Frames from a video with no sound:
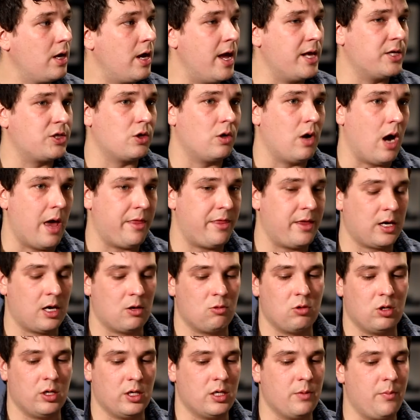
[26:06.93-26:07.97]
And so I think it
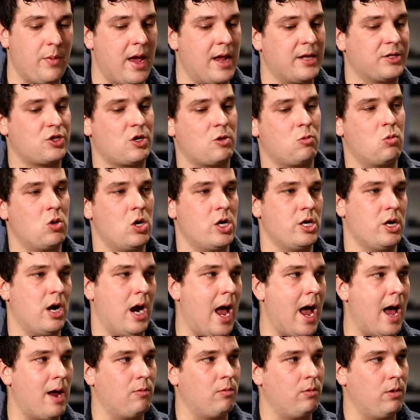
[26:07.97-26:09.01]
really depends on where you're
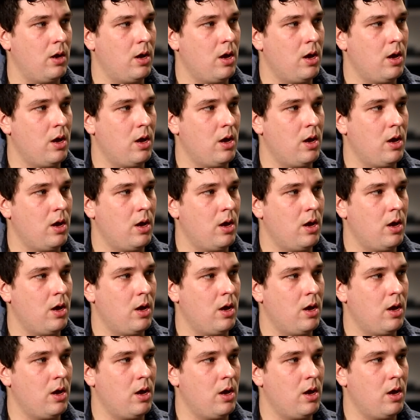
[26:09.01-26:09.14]
at